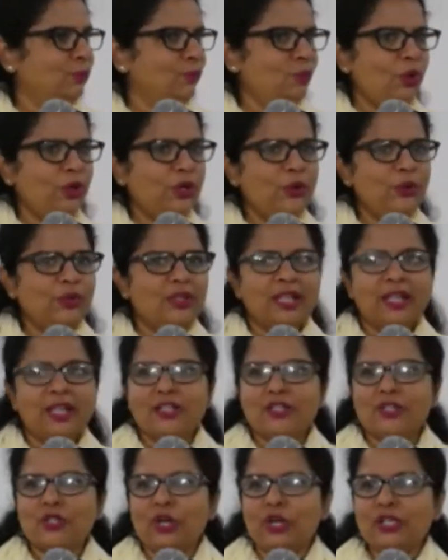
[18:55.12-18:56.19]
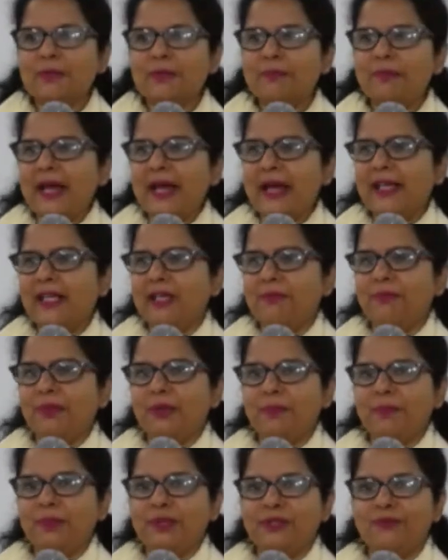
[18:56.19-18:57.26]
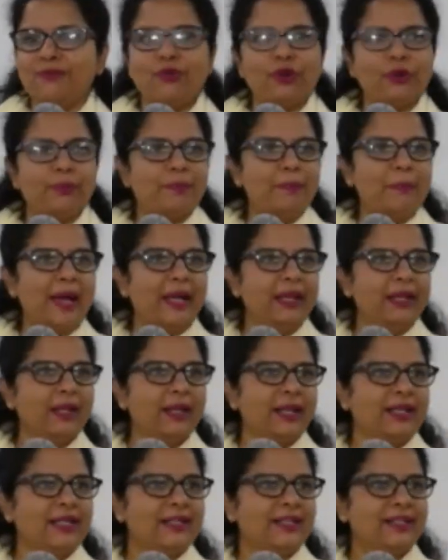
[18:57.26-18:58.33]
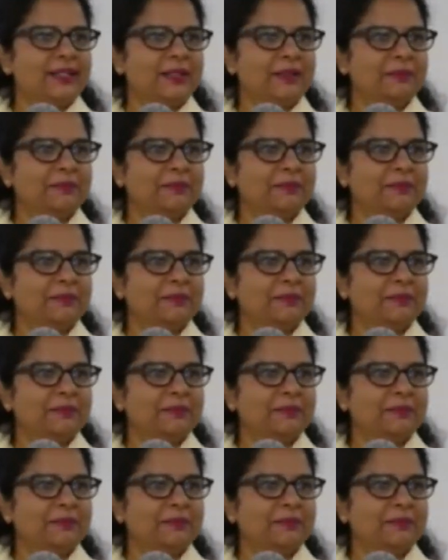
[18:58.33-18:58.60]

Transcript: What do you think is God's plan and purpose for mankind?